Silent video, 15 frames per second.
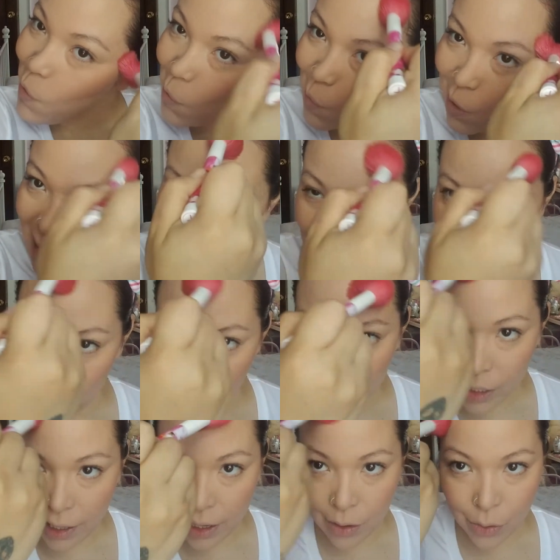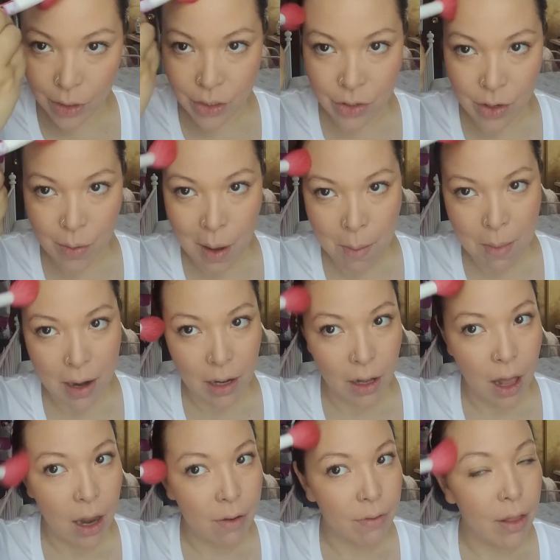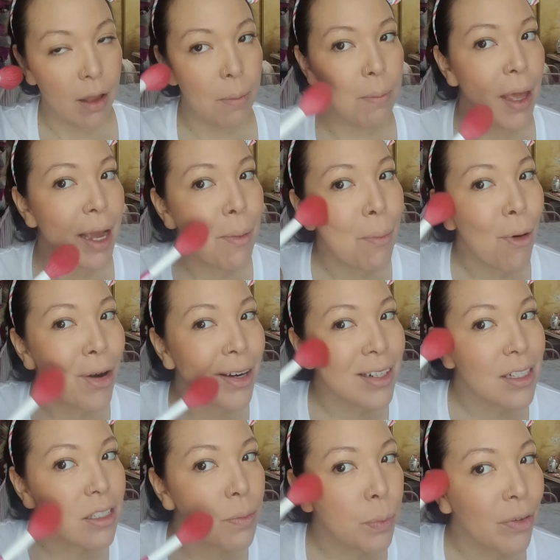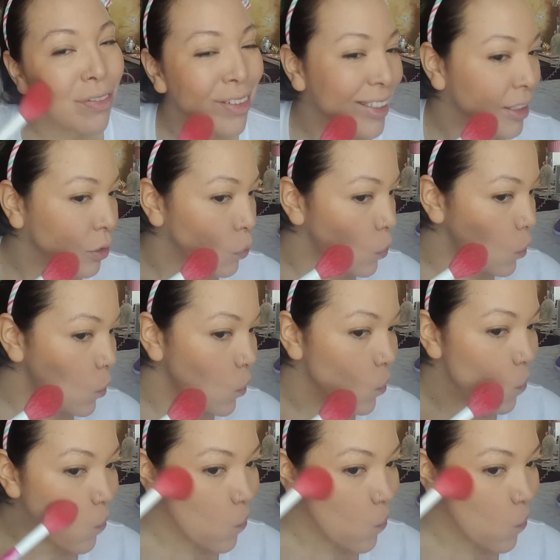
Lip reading: While I was working at Nordstrom, I met a lot of like makeup artists, professionals.